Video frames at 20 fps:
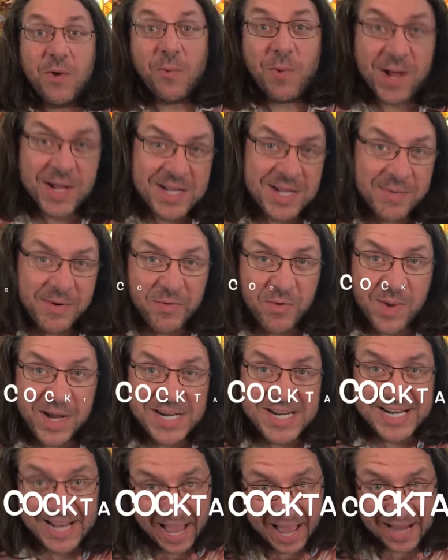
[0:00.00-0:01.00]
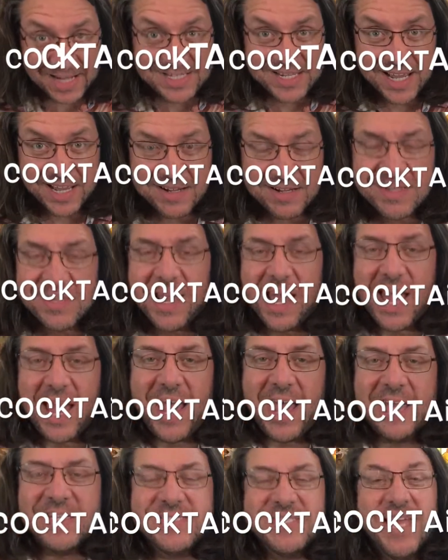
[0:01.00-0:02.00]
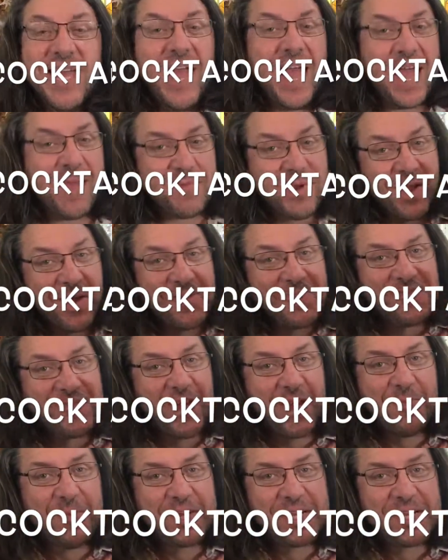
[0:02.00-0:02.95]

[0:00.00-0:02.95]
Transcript: Welcome everyone to Cocktail Class! I'm your host Dell